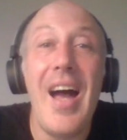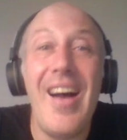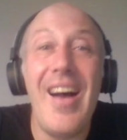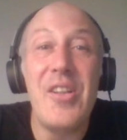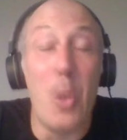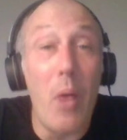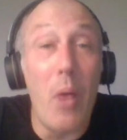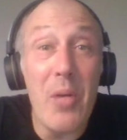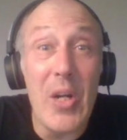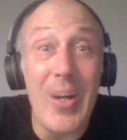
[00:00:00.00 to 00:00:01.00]
So what we're
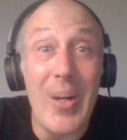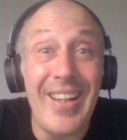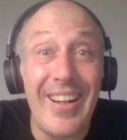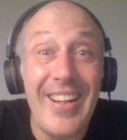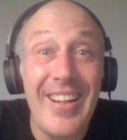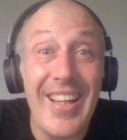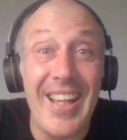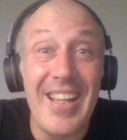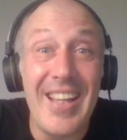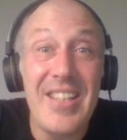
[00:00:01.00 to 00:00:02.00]
doing here
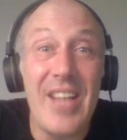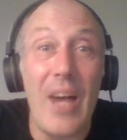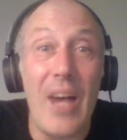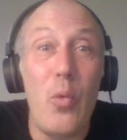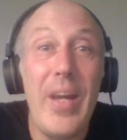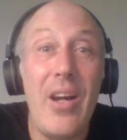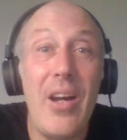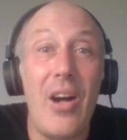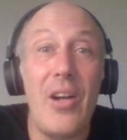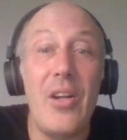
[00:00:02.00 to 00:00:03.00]
is we
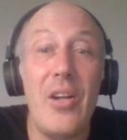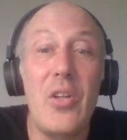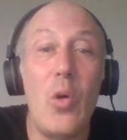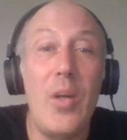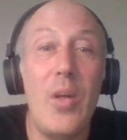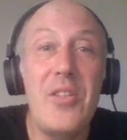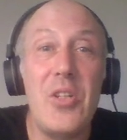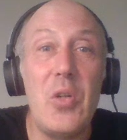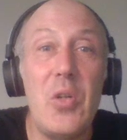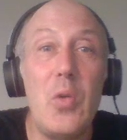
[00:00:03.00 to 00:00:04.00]
are going
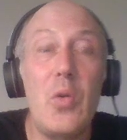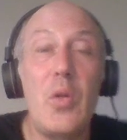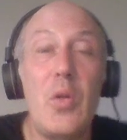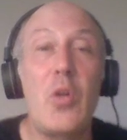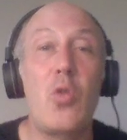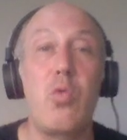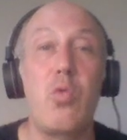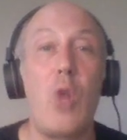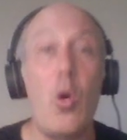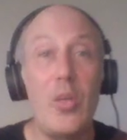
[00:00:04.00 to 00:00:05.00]
to
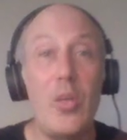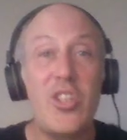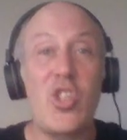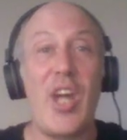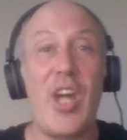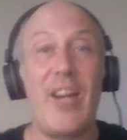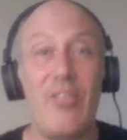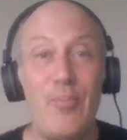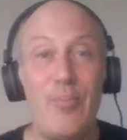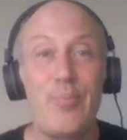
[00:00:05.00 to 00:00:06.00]
grow this channel
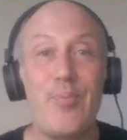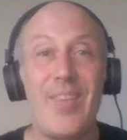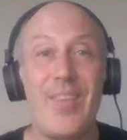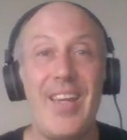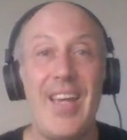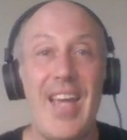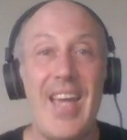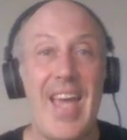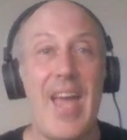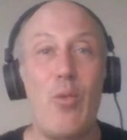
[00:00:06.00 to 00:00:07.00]

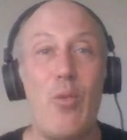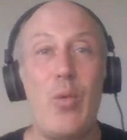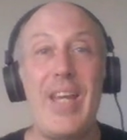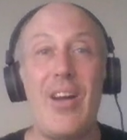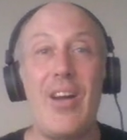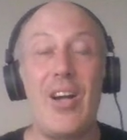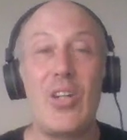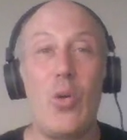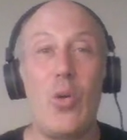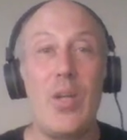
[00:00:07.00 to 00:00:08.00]
and we are
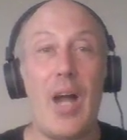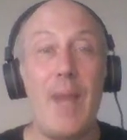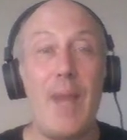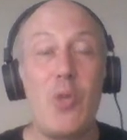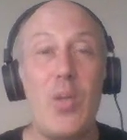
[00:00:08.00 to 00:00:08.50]
going, I'm going to